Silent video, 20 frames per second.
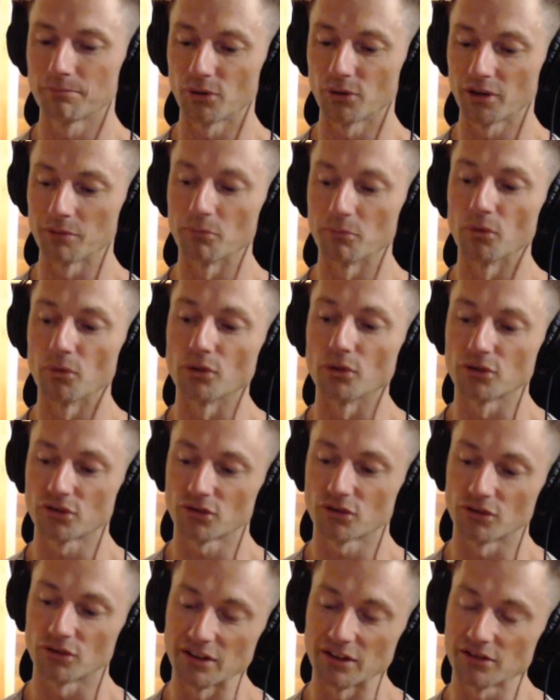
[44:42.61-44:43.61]
putting more
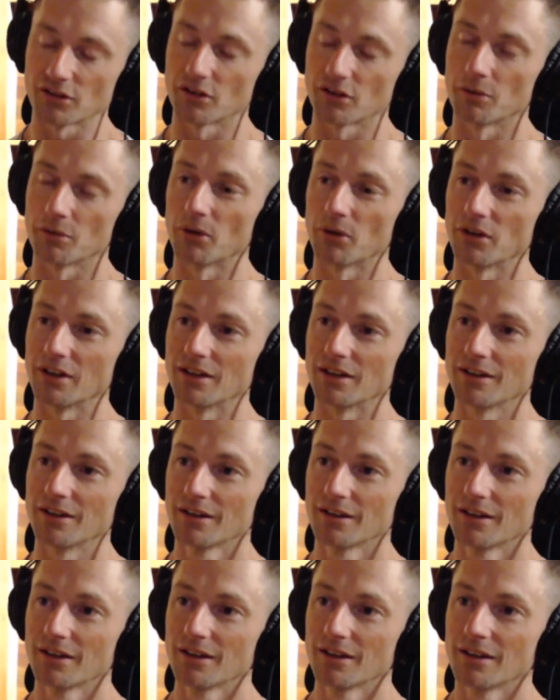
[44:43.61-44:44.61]
stress on a
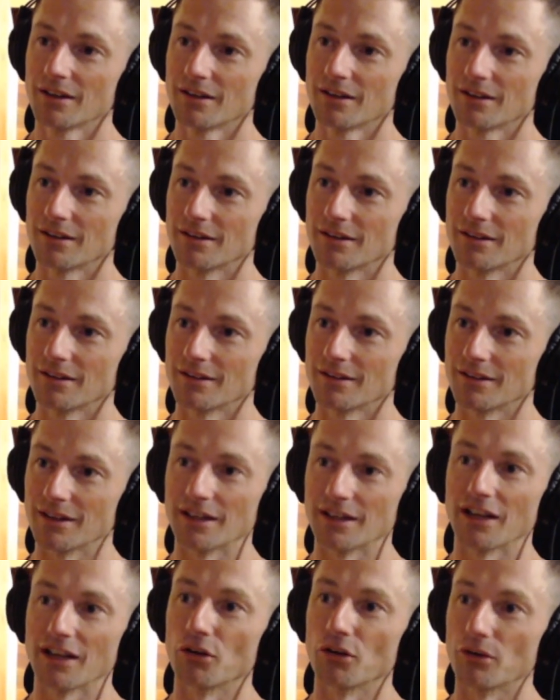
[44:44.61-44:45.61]
body
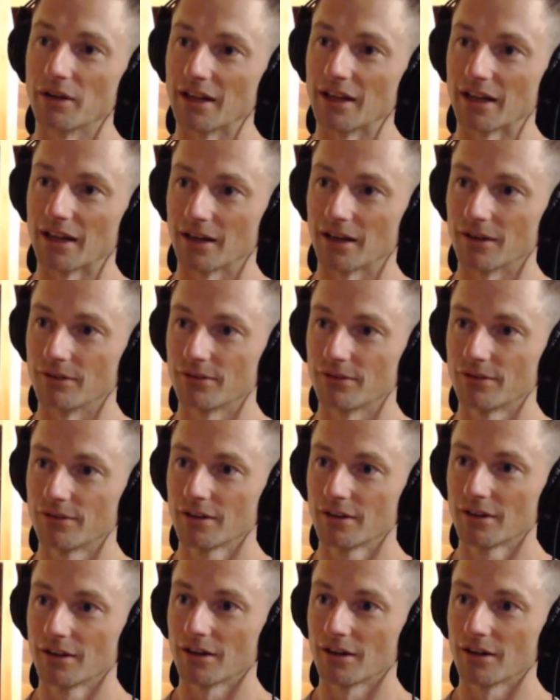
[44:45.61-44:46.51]
than they already have.